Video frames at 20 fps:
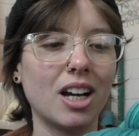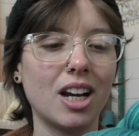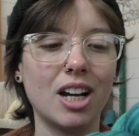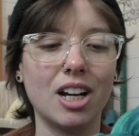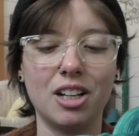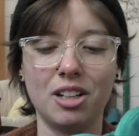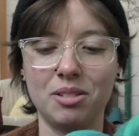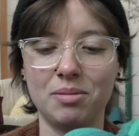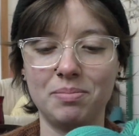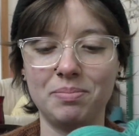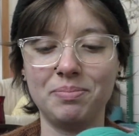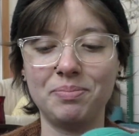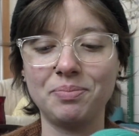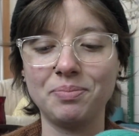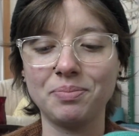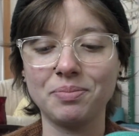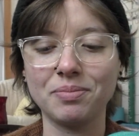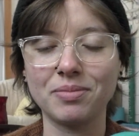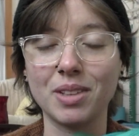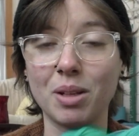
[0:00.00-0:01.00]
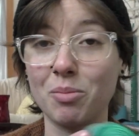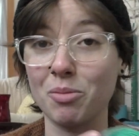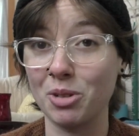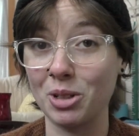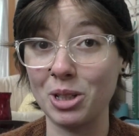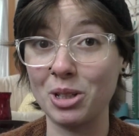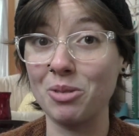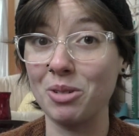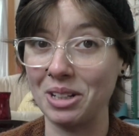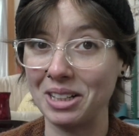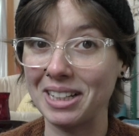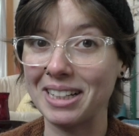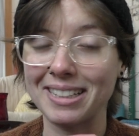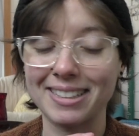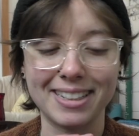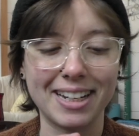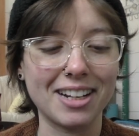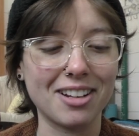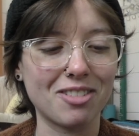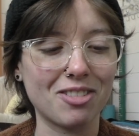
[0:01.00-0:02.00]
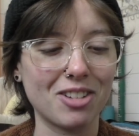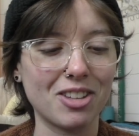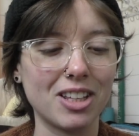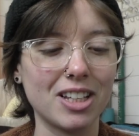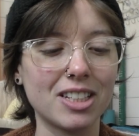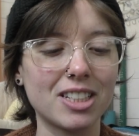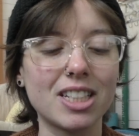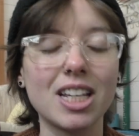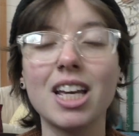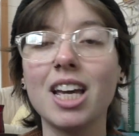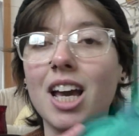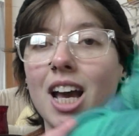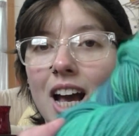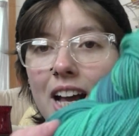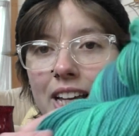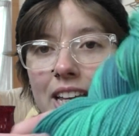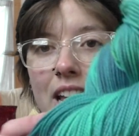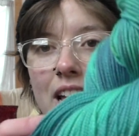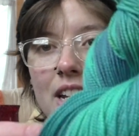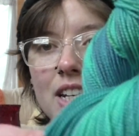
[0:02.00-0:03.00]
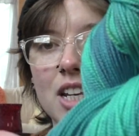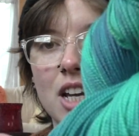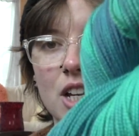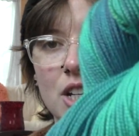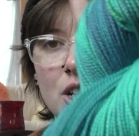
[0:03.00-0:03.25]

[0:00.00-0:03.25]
I'm really excited for this. Again, a